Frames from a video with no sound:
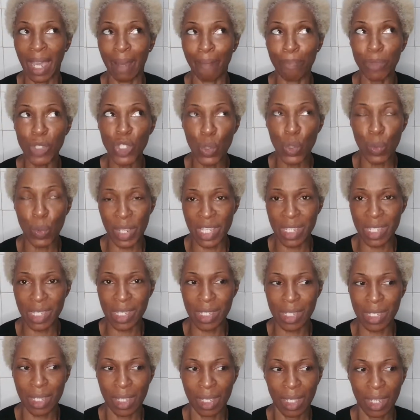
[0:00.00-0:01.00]

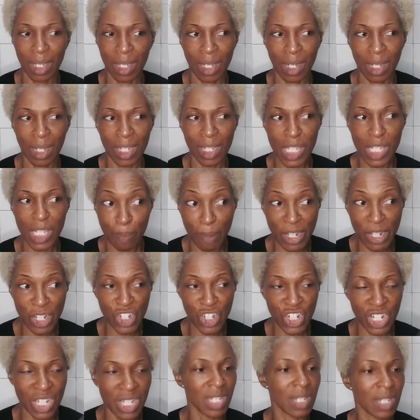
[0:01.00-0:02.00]
twist
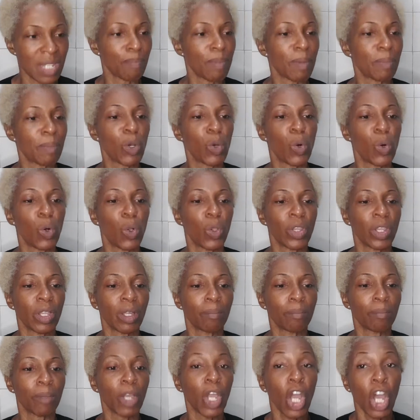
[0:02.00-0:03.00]
sponges, some people call
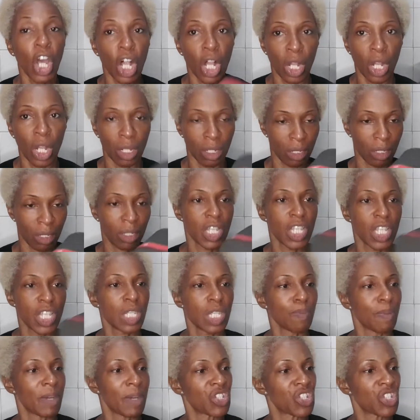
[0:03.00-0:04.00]
them curl
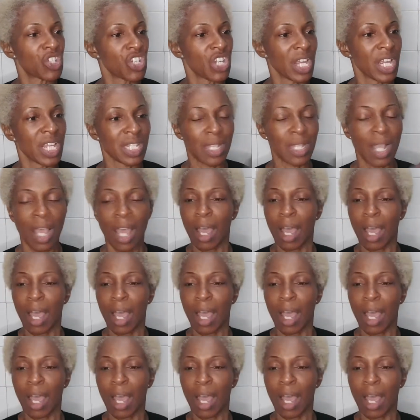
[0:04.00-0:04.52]
sponges,